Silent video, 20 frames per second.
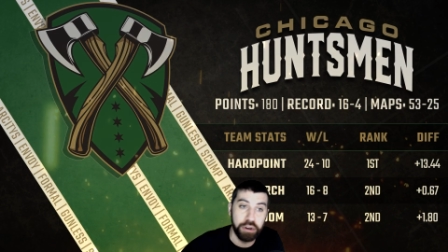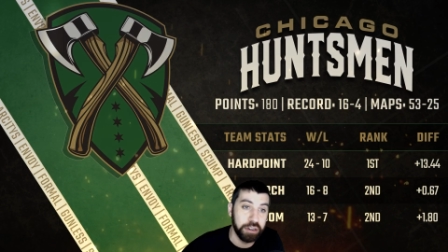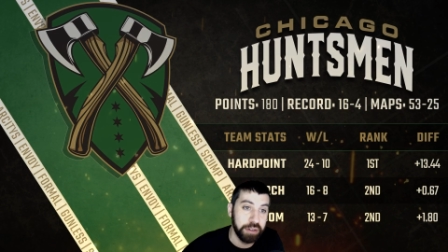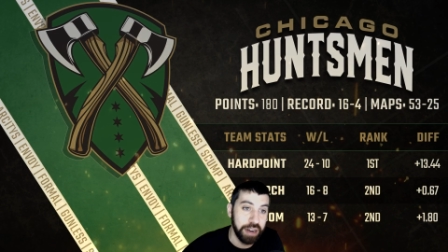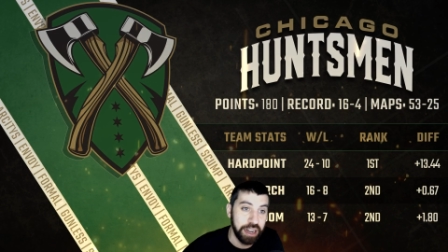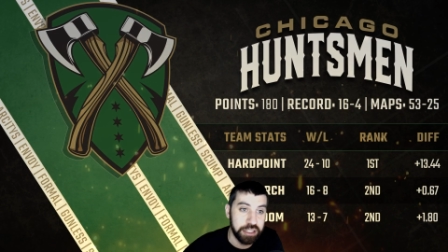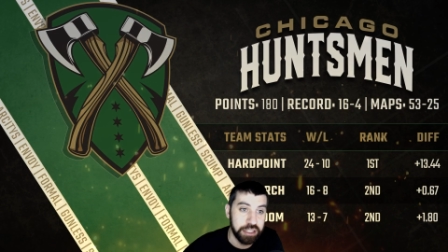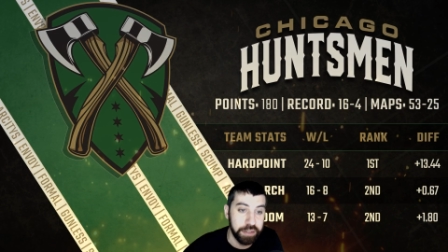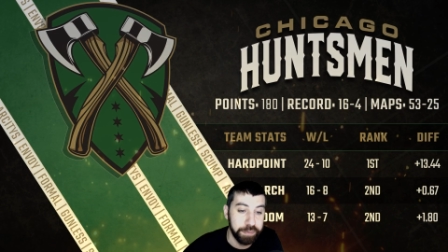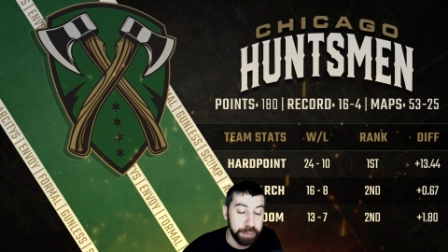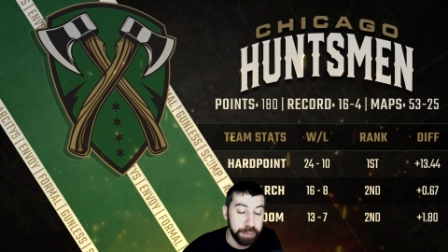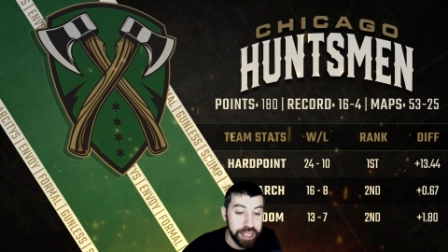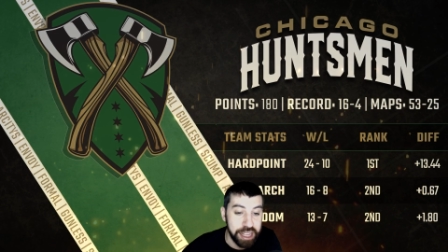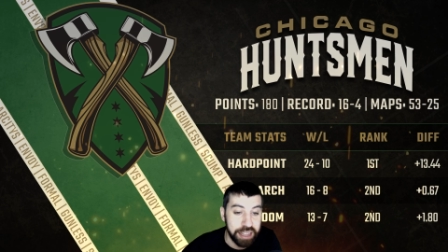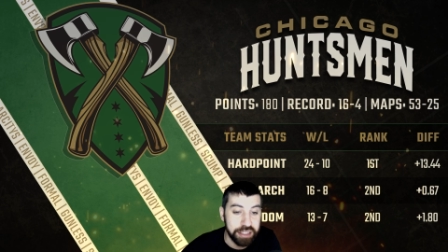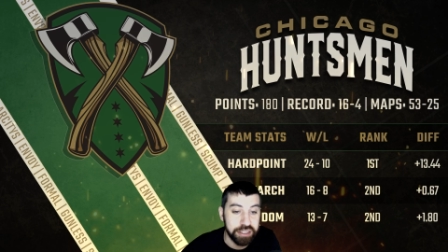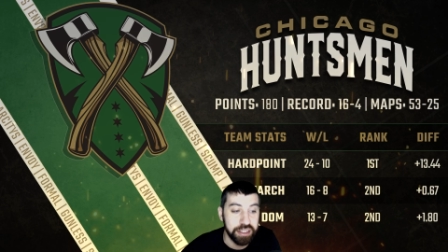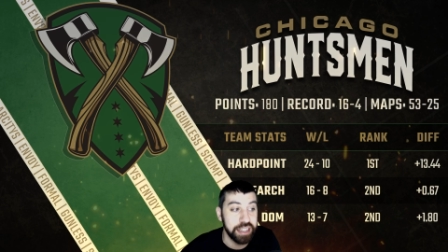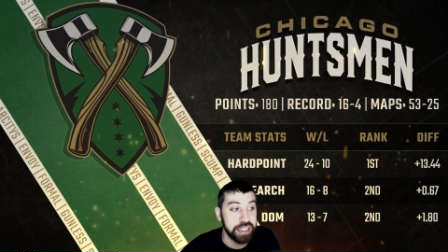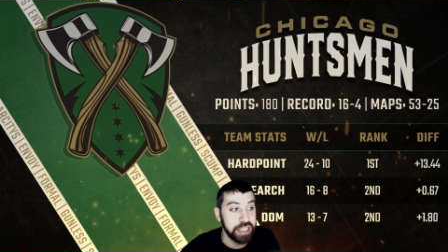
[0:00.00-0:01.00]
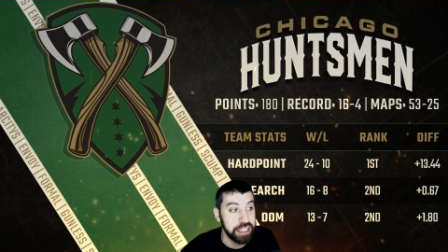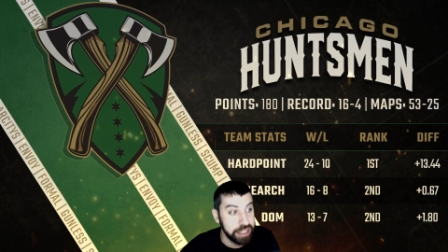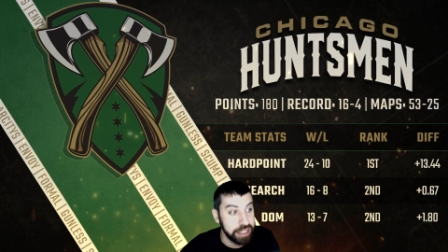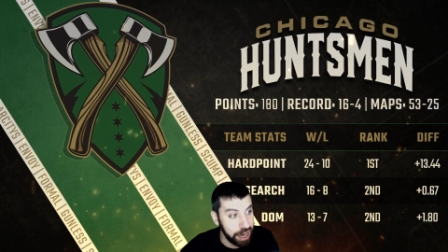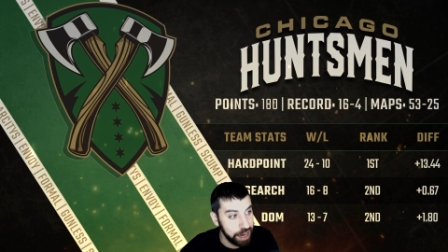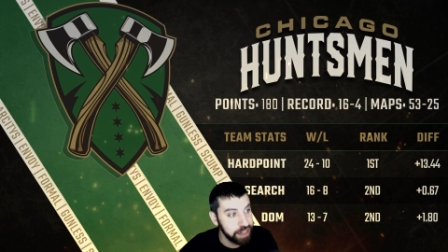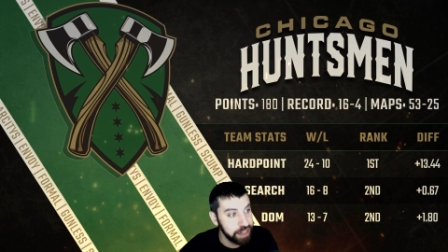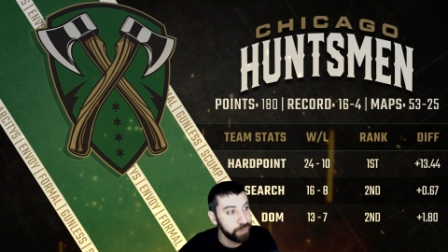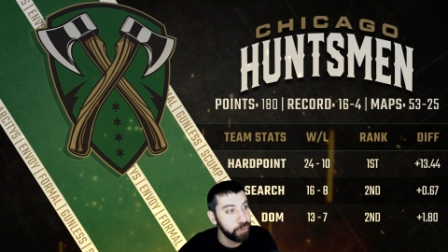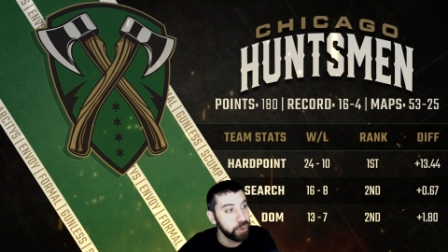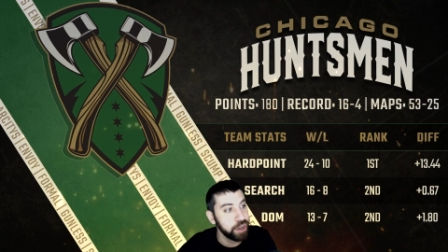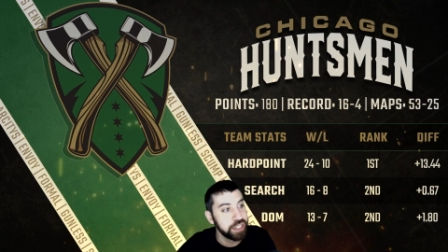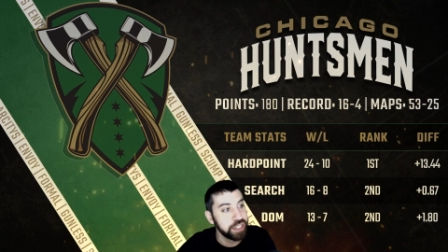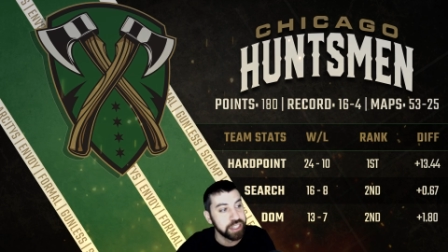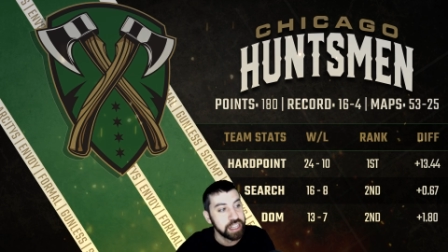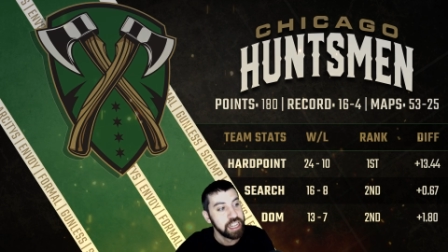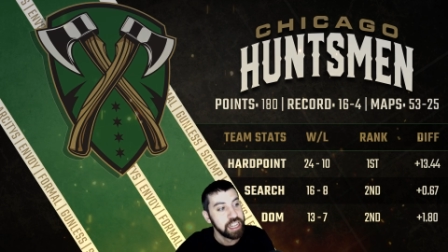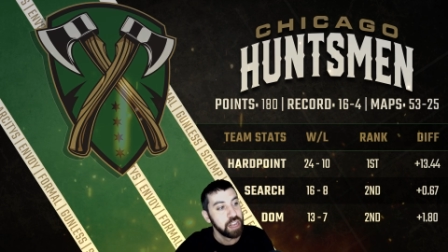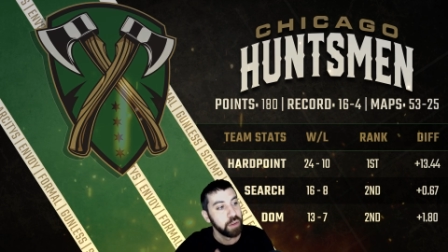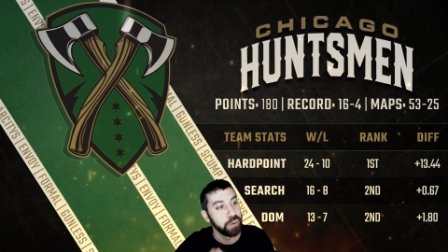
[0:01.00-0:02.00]
aggressive peaks like he kind of was
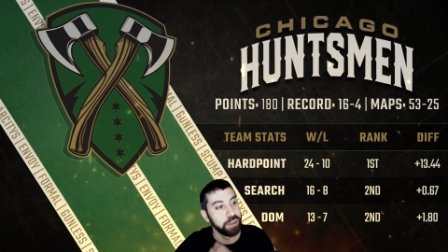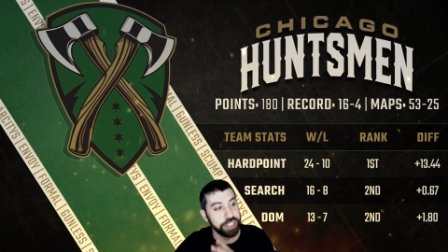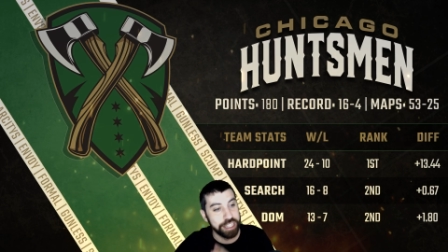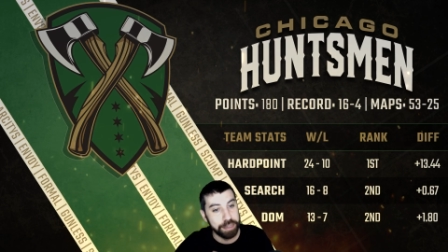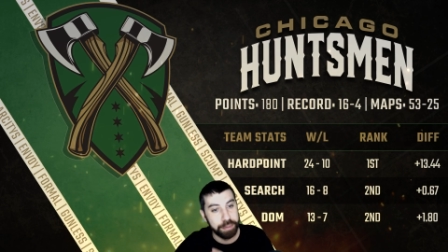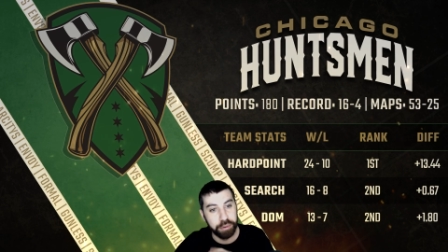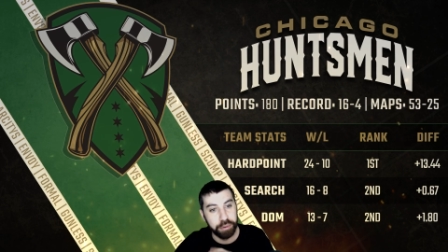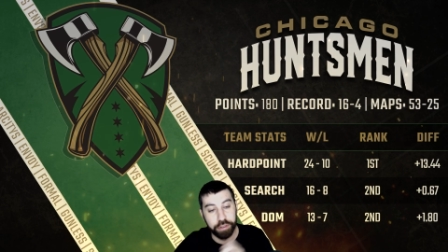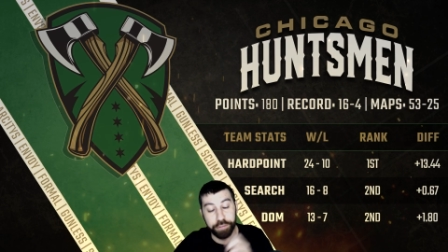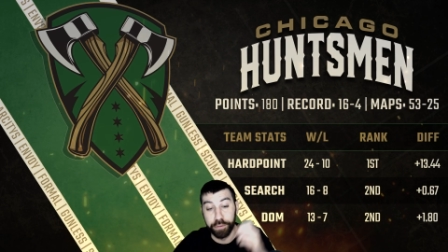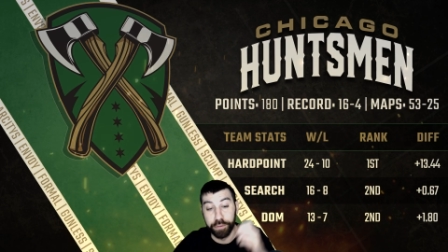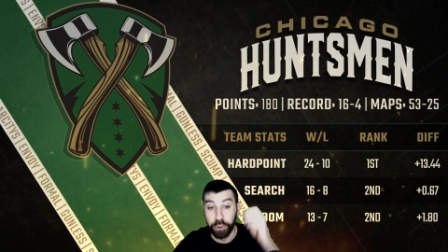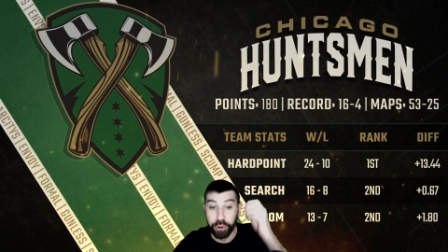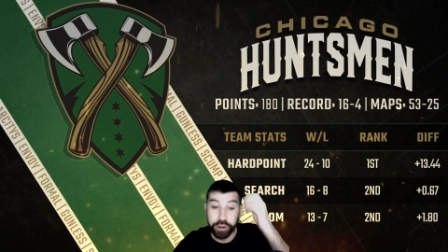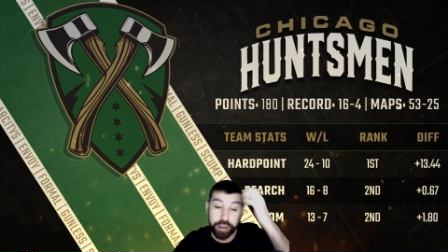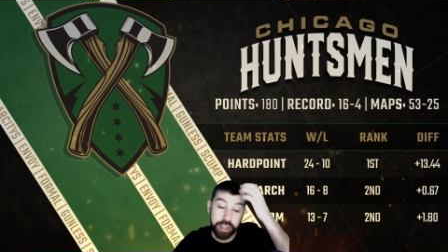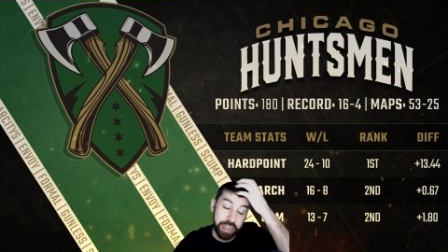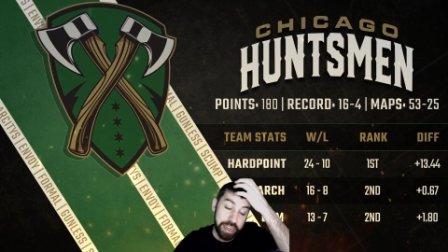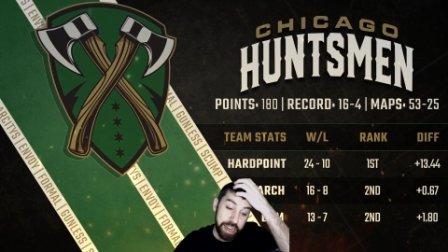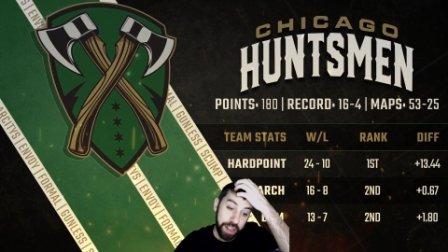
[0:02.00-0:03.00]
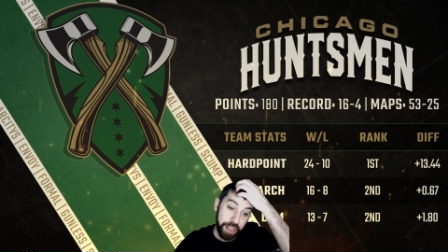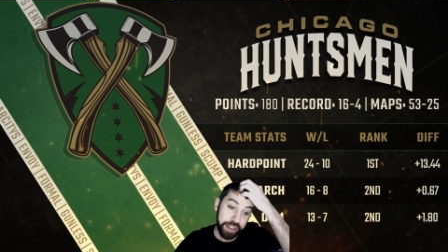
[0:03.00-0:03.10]
a little bit with Florida,